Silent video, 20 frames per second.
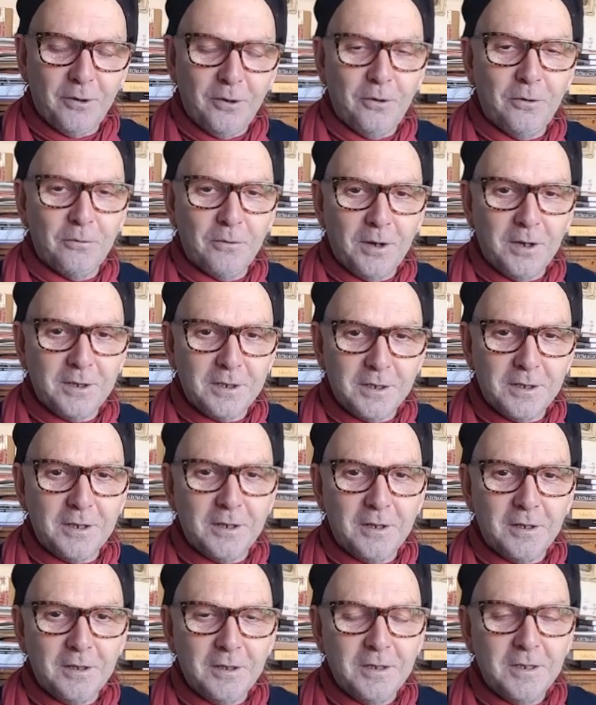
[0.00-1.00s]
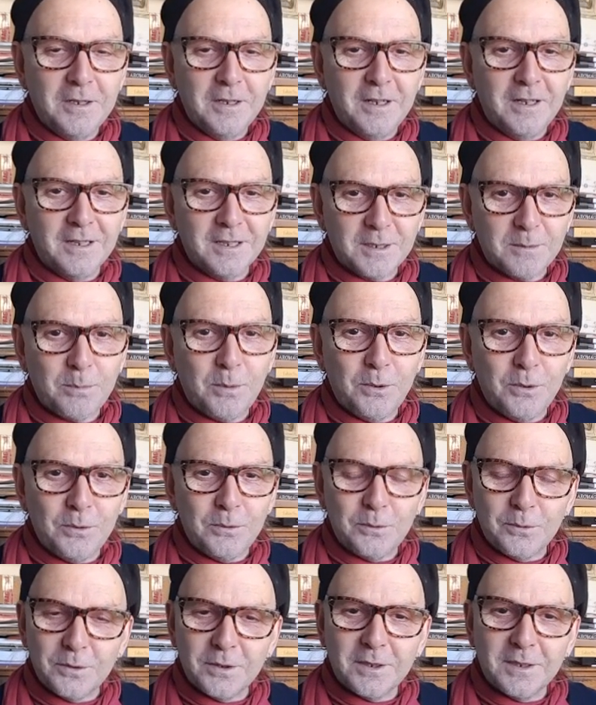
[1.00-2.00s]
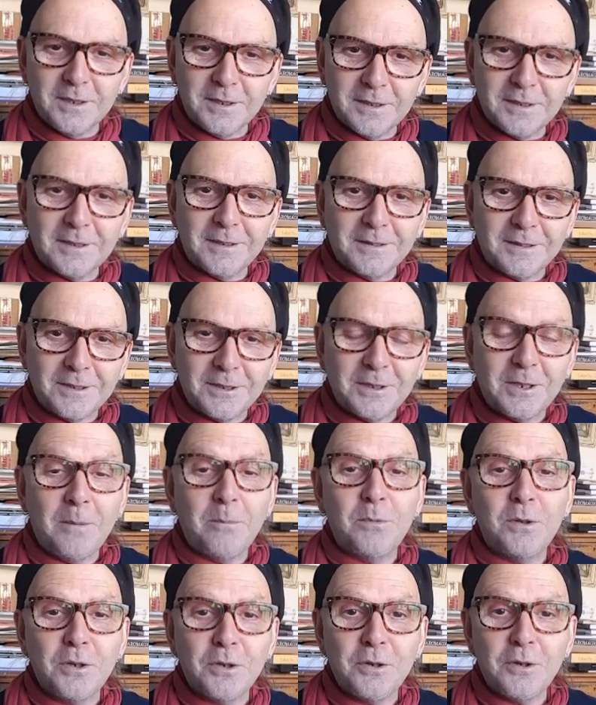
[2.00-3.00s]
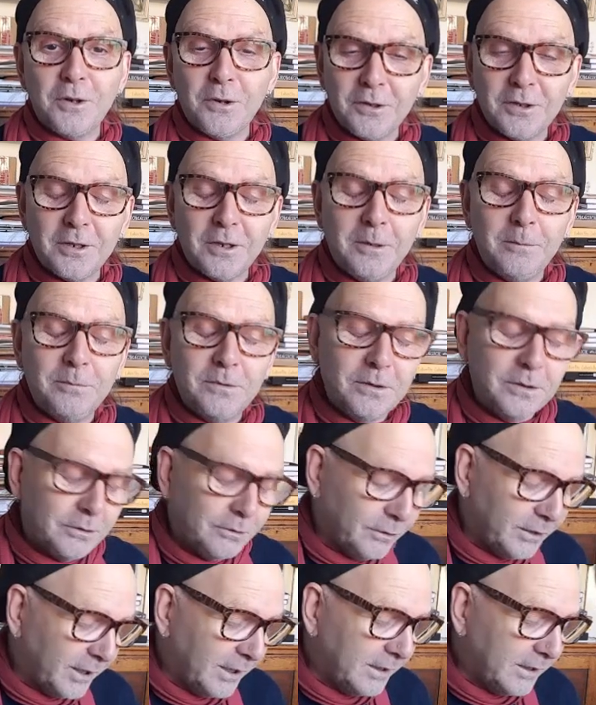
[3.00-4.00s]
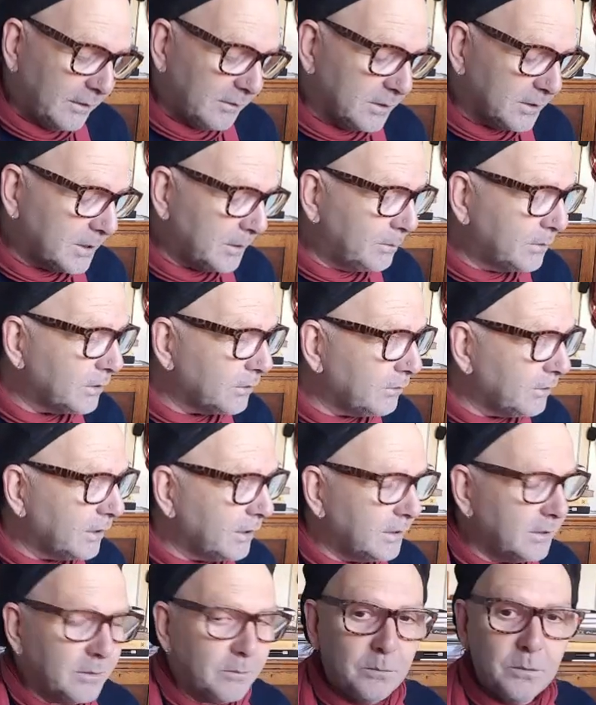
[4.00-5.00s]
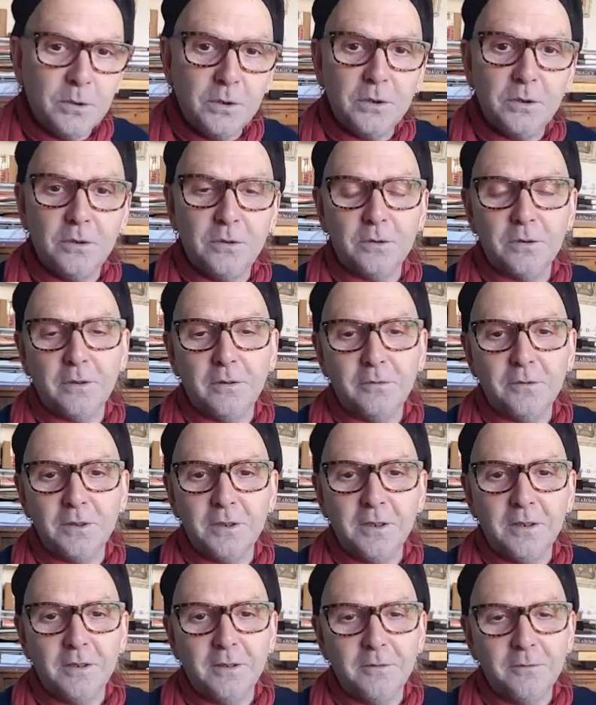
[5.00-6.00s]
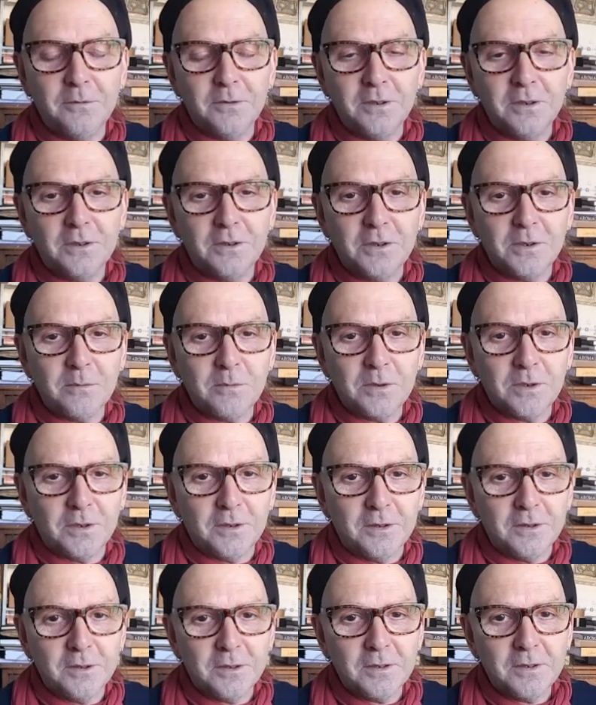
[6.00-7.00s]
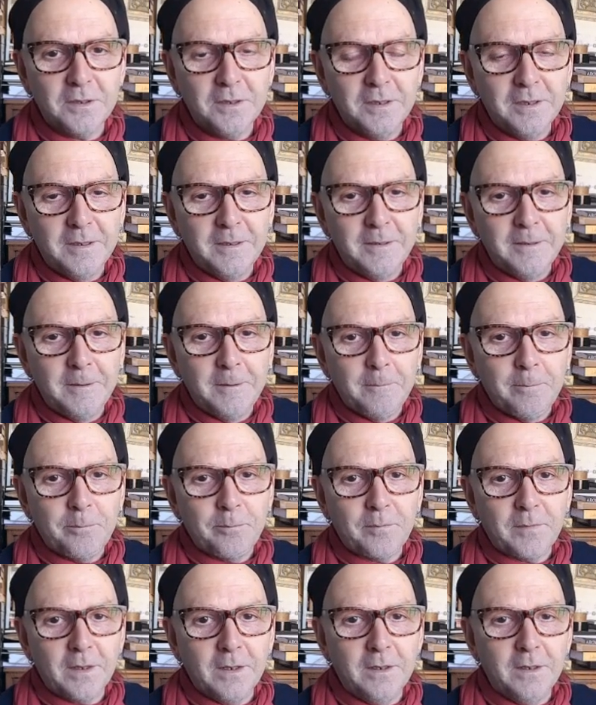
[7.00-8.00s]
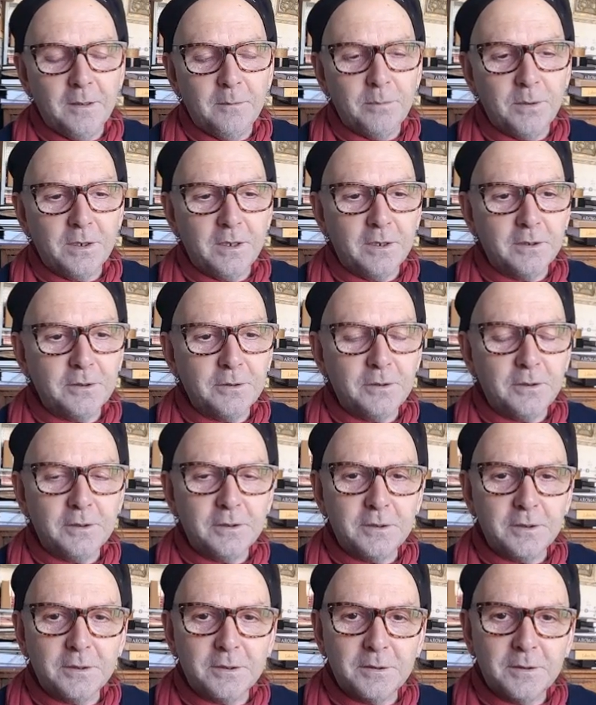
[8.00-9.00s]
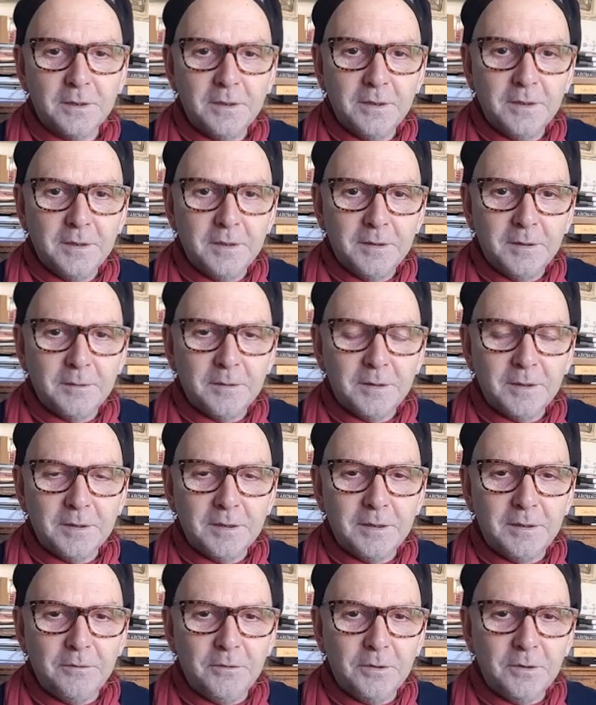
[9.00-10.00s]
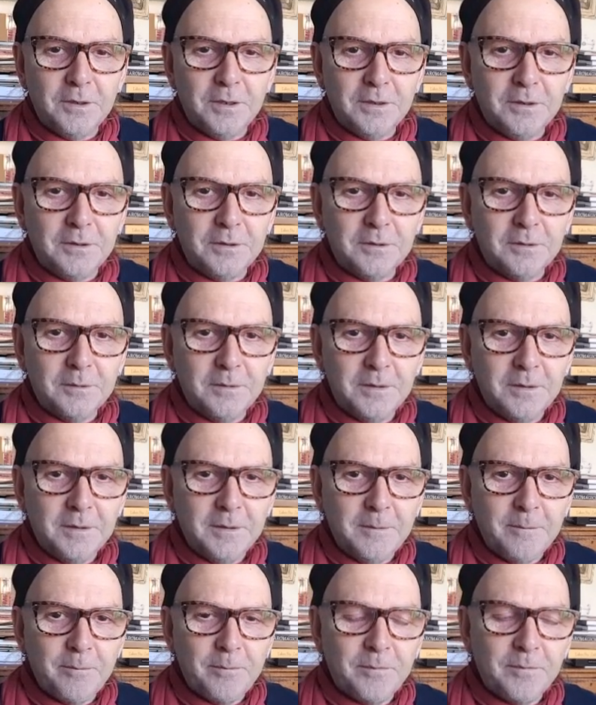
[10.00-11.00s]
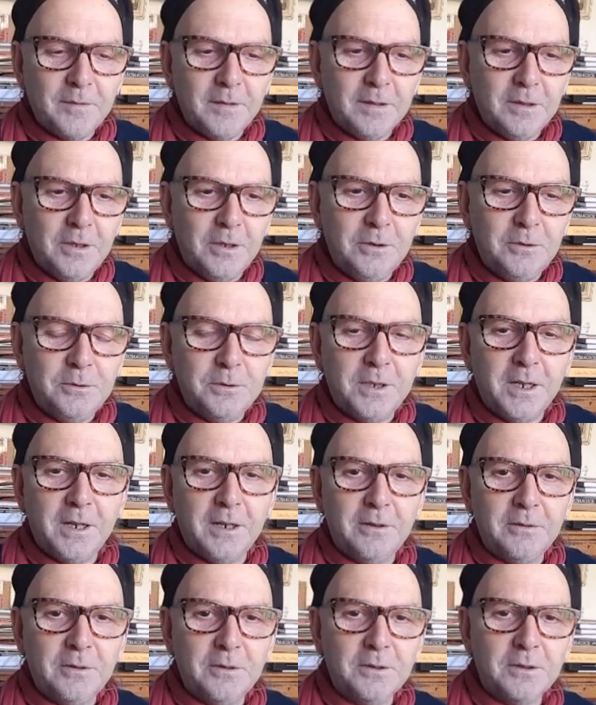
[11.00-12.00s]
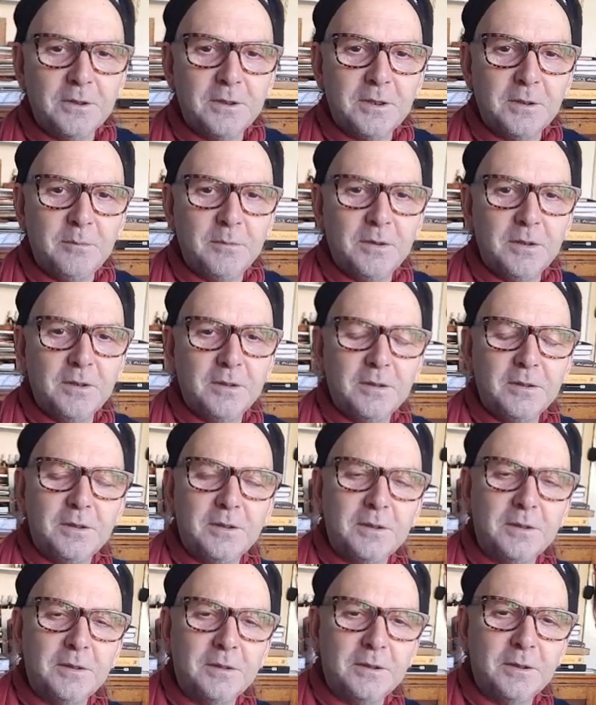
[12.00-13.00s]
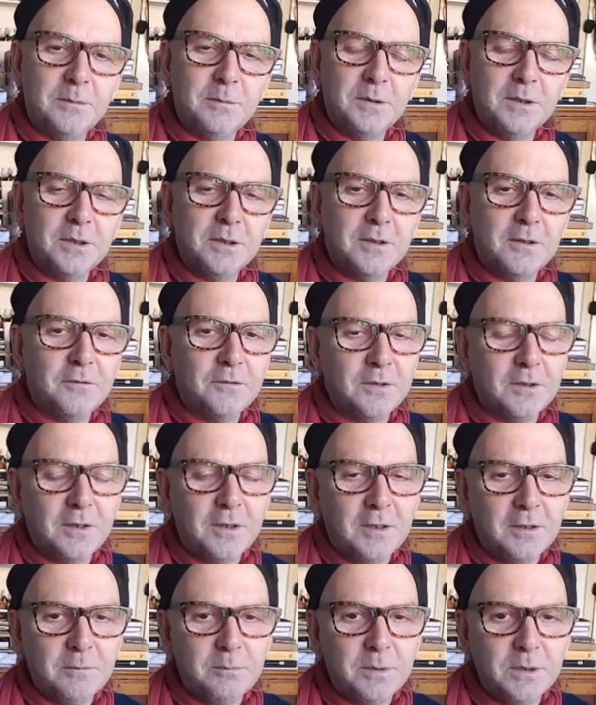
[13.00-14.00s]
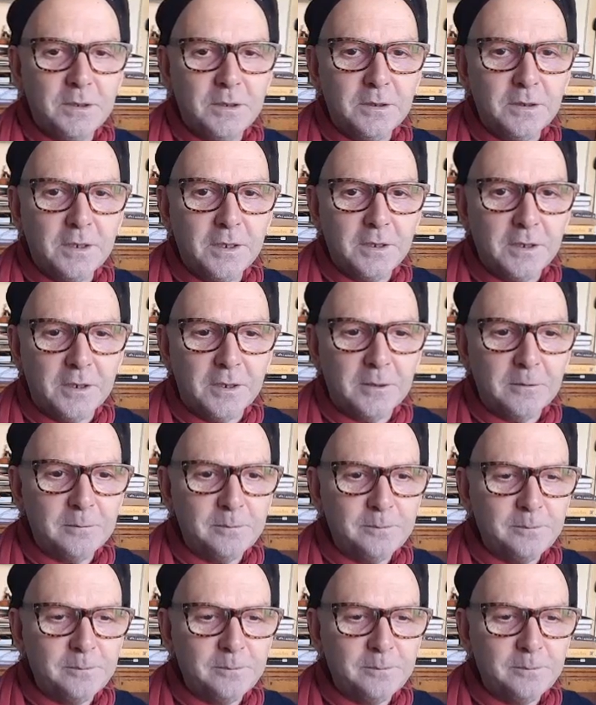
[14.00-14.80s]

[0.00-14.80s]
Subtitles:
already exposed, this subterranean world of the Egyptians. But I thought I'd just give you a little lowdown on some of the stuff that I've been looking at.